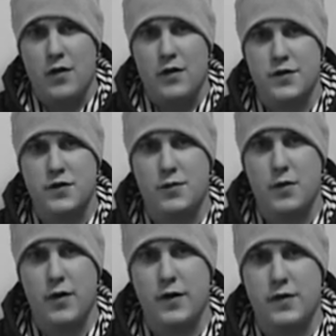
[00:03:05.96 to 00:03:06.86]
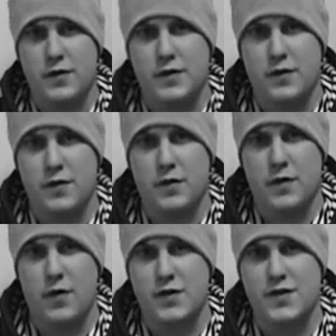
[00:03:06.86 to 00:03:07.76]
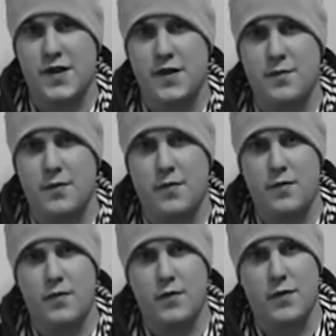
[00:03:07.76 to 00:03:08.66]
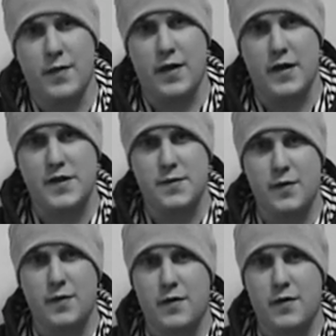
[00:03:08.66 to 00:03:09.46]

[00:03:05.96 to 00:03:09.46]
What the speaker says: There's no point or time to be nice about